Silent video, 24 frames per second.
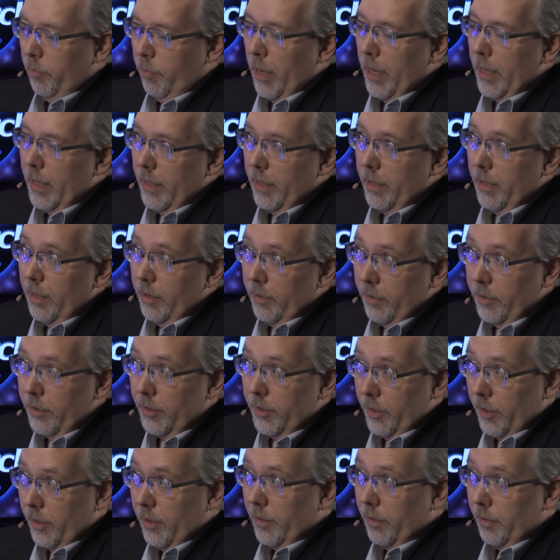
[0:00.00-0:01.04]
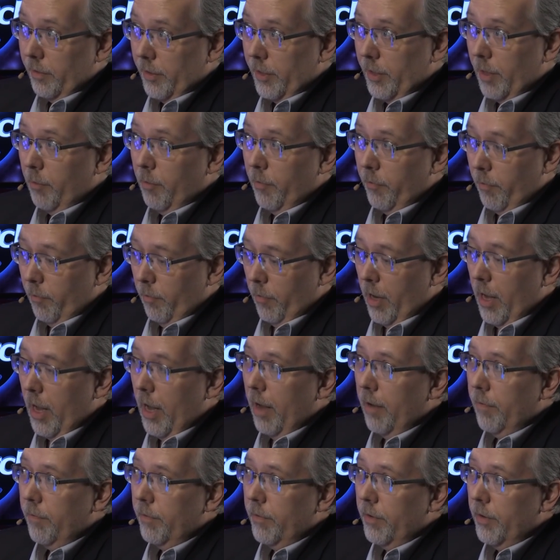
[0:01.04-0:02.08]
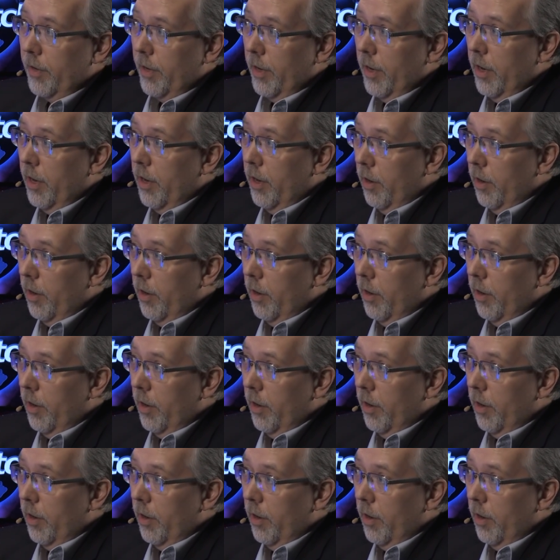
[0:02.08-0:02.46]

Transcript: but there's still some of them left